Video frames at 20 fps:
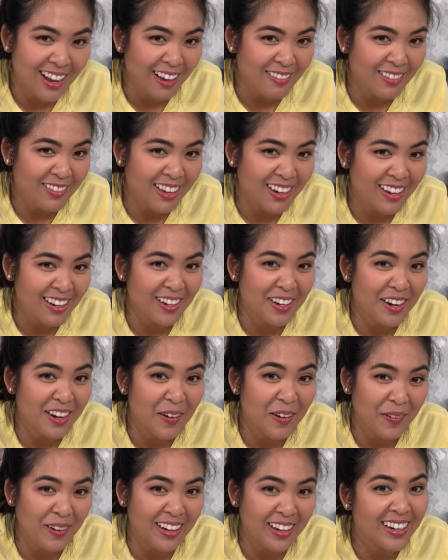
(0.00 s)
I'm getting a
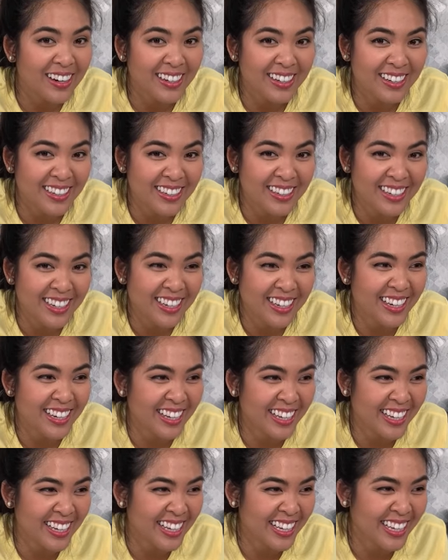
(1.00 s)
no here.
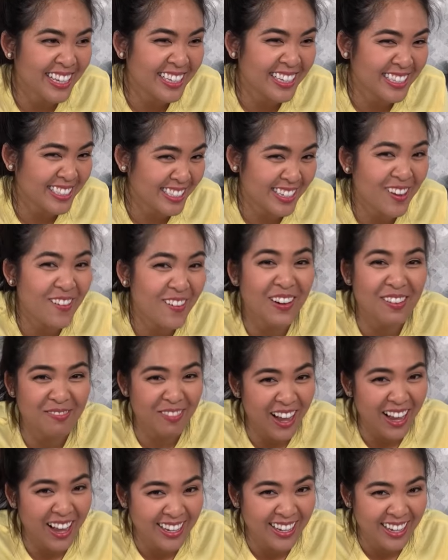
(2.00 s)
No on
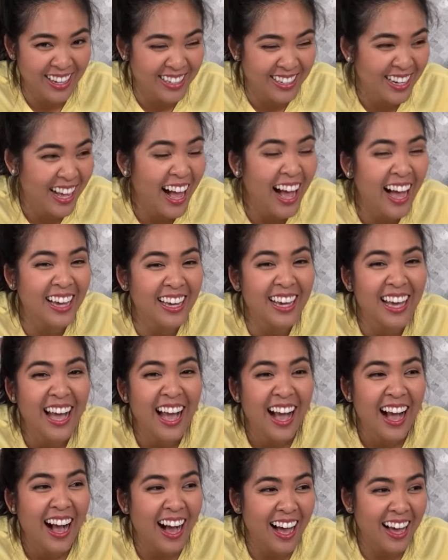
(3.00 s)
mine. I
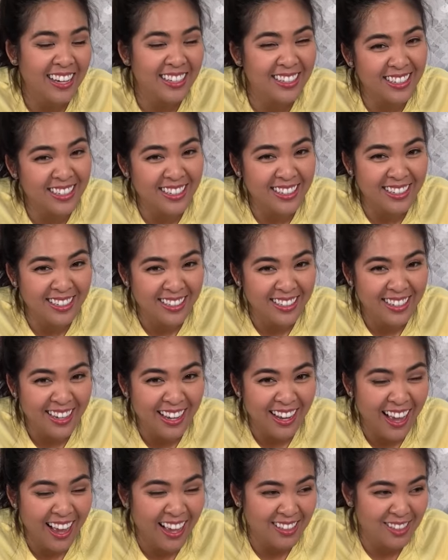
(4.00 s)
did
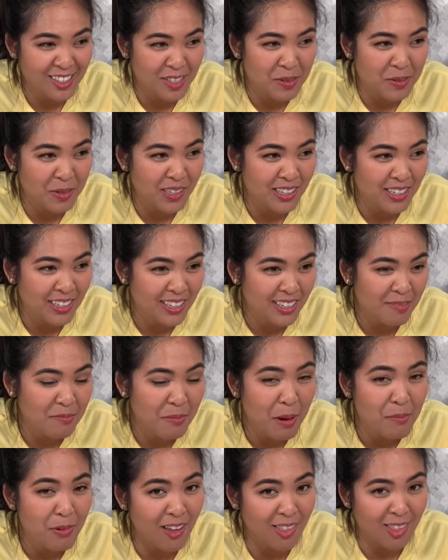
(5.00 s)
at school.
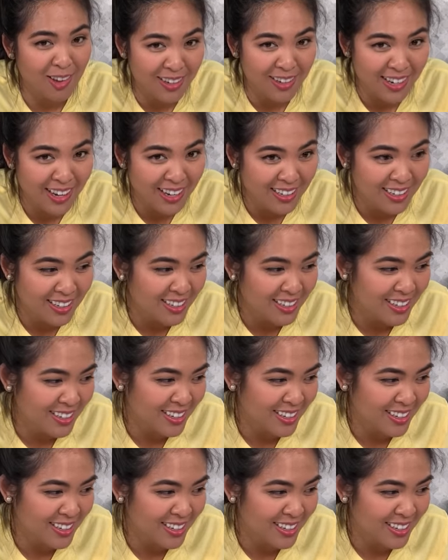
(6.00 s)
My brother and I did.